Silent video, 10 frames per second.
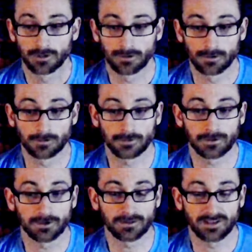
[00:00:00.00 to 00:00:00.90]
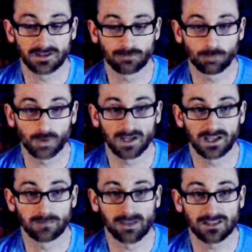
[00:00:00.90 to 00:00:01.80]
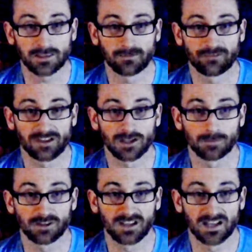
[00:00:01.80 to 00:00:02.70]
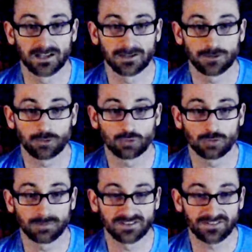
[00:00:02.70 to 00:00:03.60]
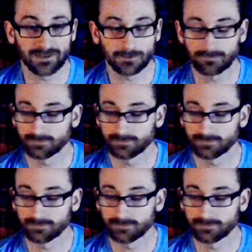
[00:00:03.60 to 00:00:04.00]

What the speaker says: earlier than when I make them available on YouTube itself,